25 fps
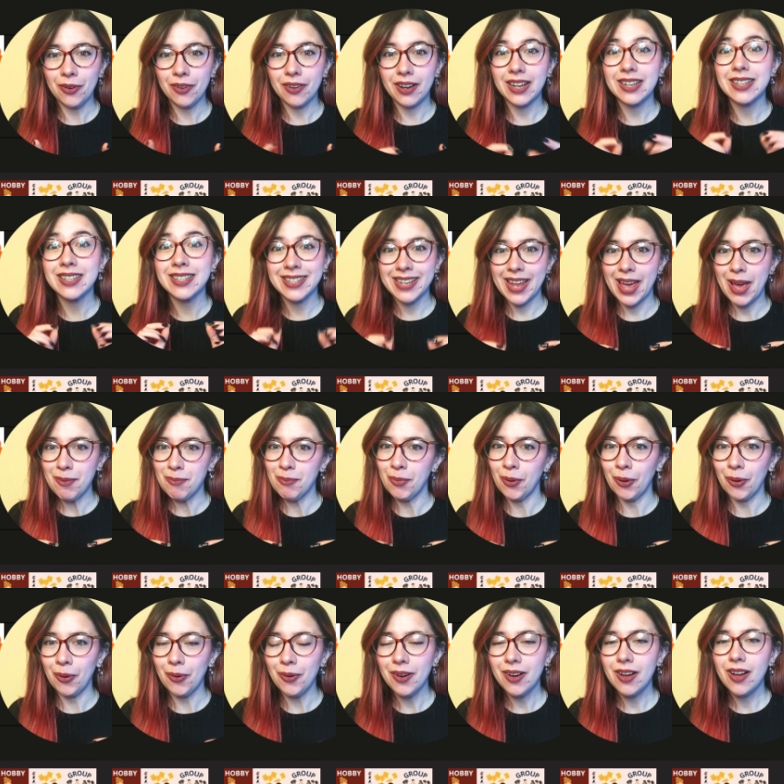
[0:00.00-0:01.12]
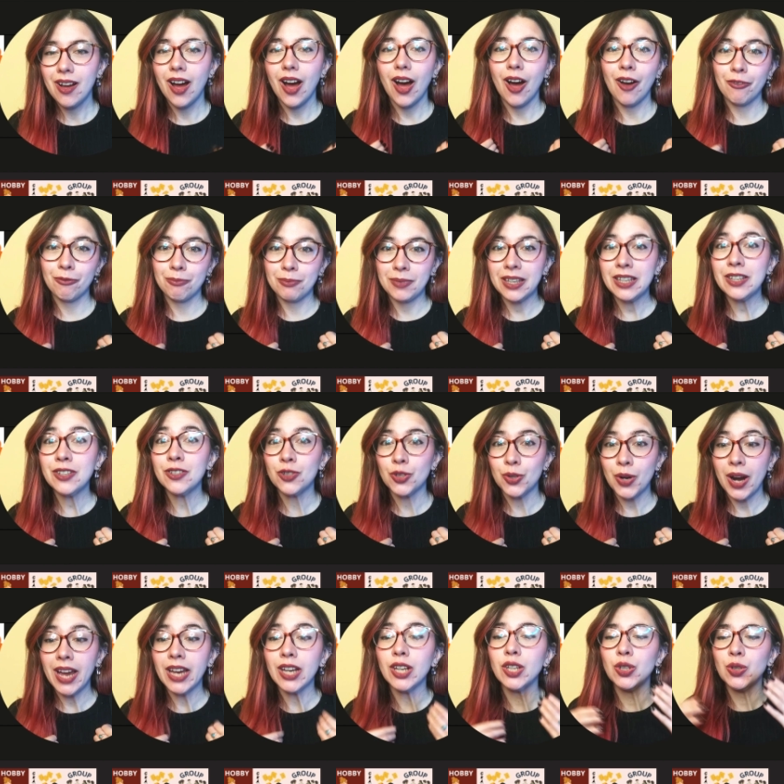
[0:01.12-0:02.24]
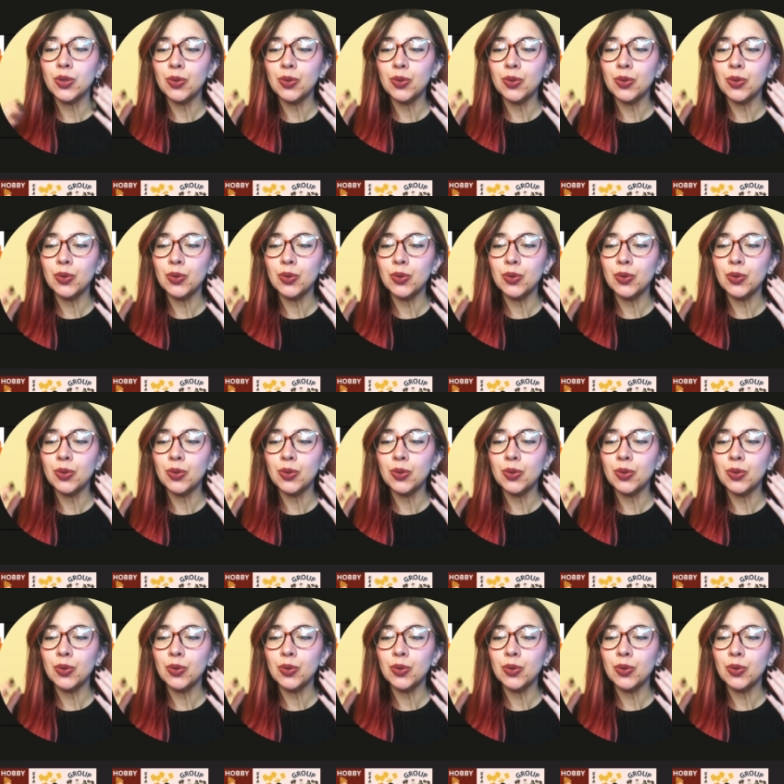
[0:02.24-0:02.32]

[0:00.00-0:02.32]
a demo of me trying